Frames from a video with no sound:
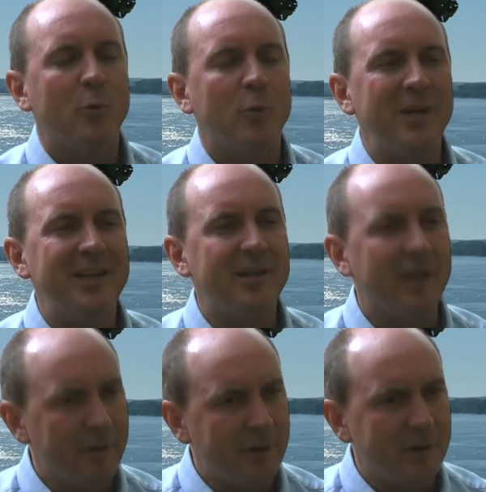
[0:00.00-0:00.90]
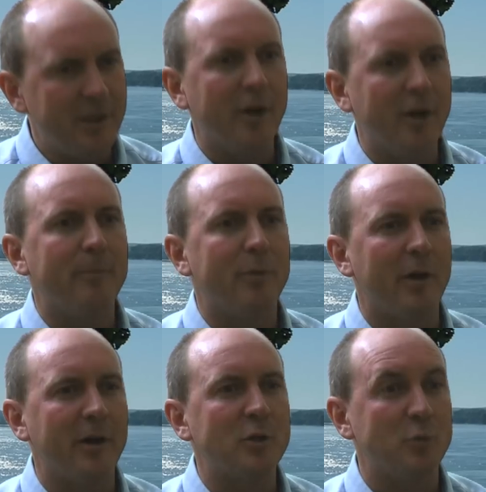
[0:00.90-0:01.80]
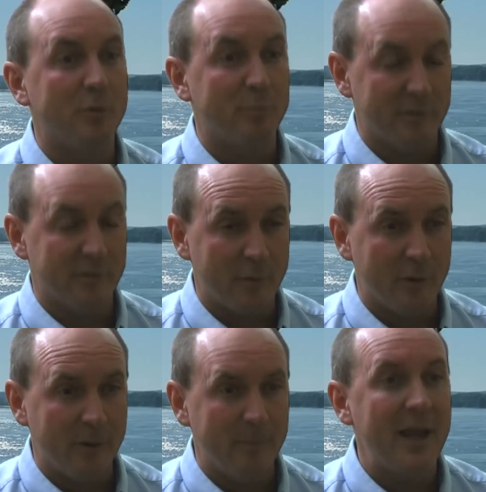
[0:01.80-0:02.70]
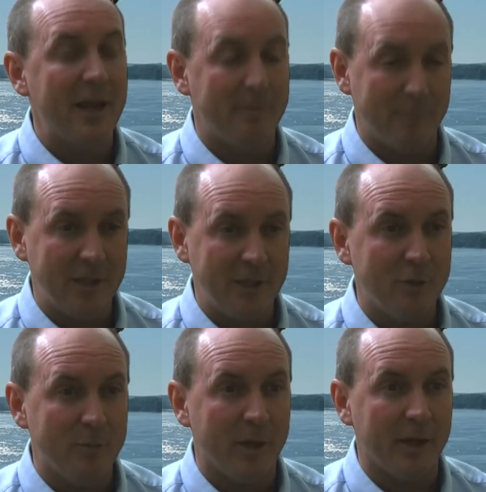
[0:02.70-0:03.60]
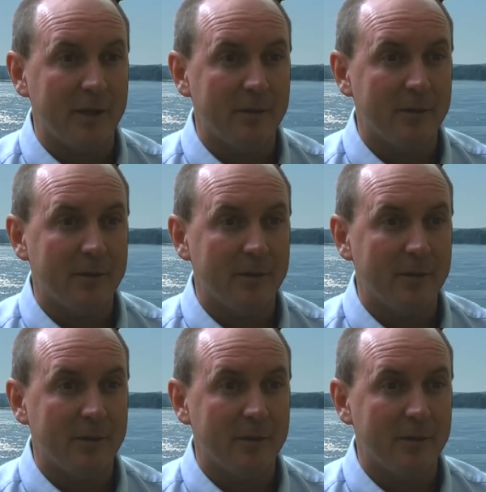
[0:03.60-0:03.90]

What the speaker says: We guarantee our products will perform and make you money.